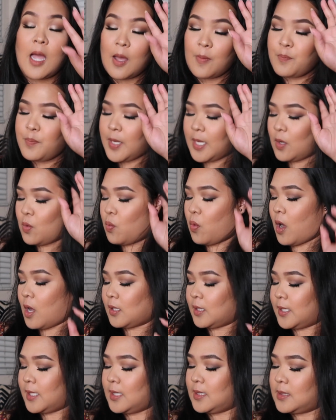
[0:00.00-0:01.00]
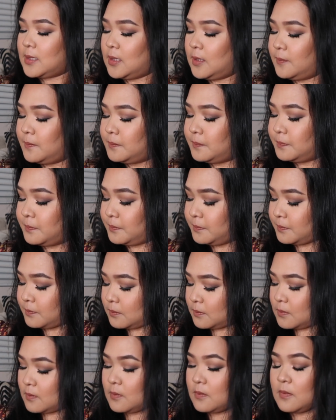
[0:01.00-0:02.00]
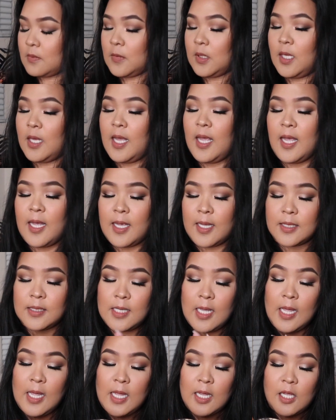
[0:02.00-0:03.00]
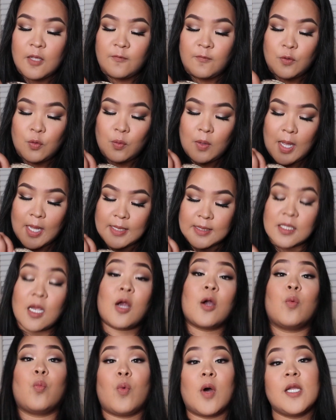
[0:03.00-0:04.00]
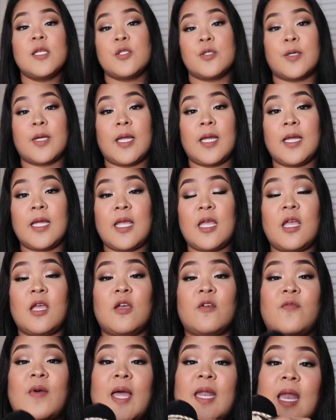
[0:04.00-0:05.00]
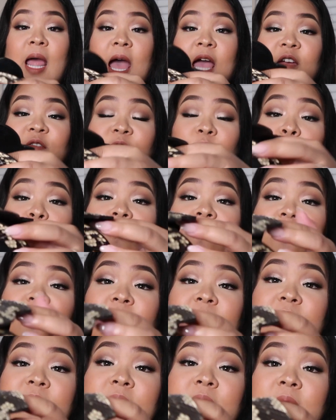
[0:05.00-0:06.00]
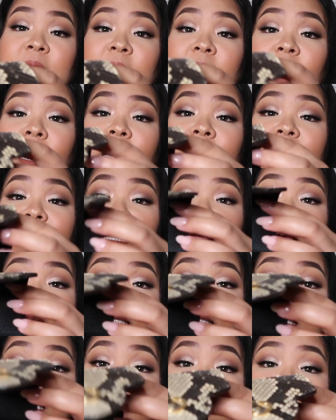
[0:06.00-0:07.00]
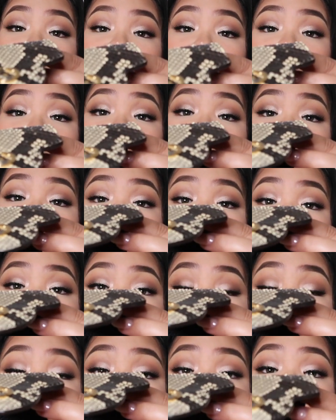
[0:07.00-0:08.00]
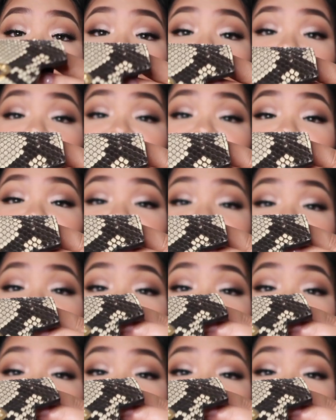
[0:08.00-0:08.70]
a big wallet. And if you guys are wondering if an iPhone fits there, yes, it does. It fits